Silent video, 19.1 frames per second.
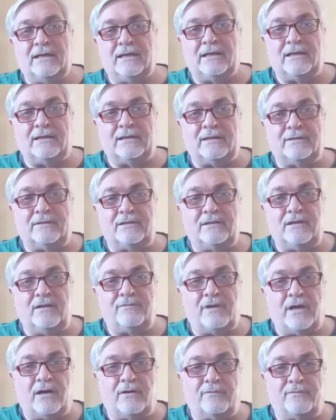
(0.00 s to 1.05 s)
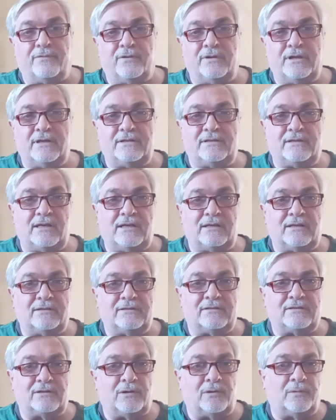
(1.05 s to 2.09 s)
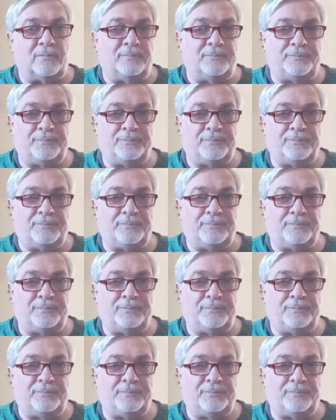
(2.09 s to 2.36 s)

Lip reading: to give out for these things. So